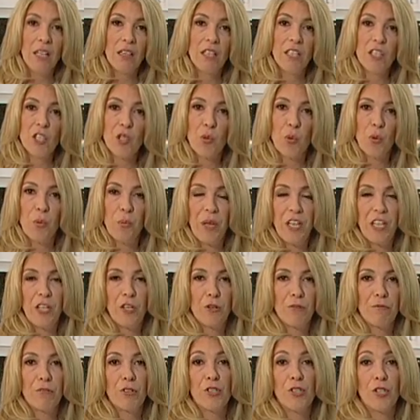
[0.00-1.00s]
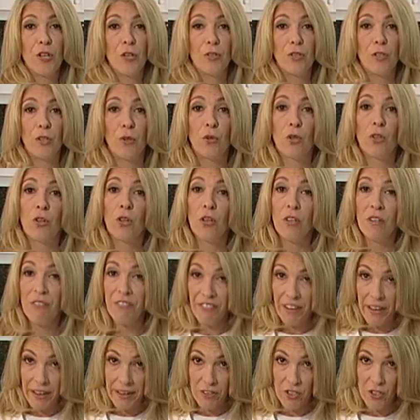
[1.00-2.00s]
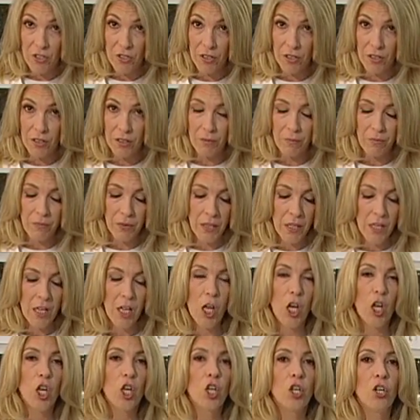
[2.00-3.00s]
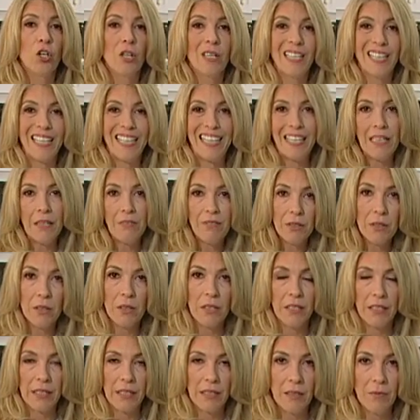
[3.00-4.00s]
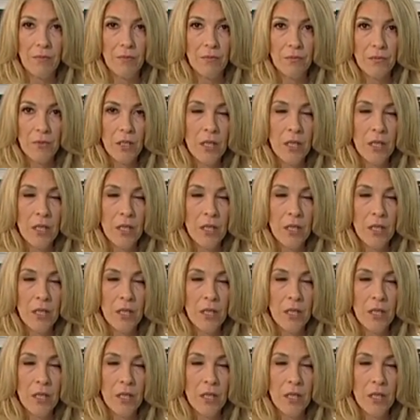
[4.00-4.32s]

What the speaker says: This will make your risotto cook faster, cook evenly.